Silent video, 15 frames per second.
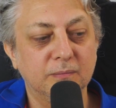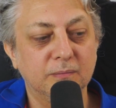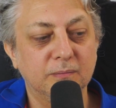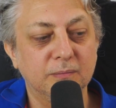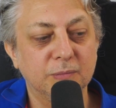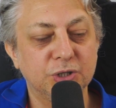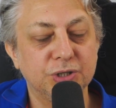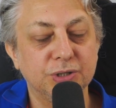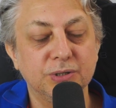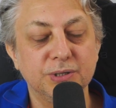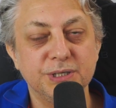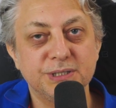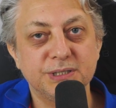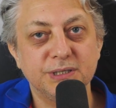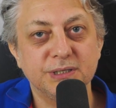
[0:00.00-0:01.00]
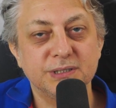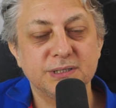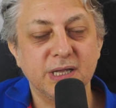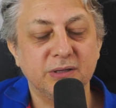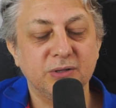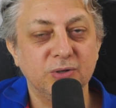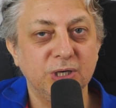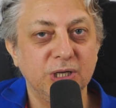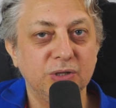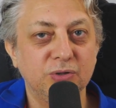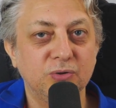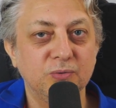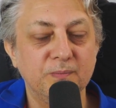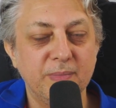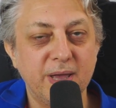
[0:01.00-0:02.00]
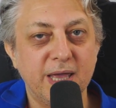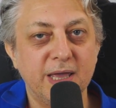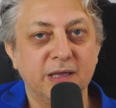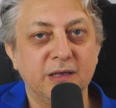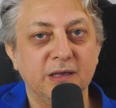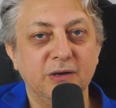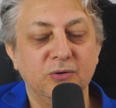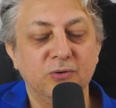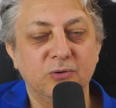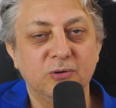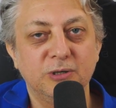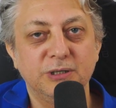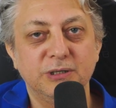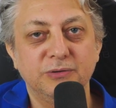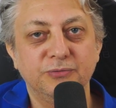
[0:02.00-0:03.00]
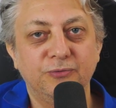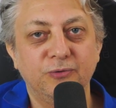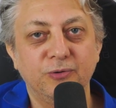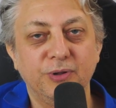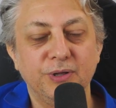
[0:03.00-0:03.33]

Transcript: choices that you need to make in order for this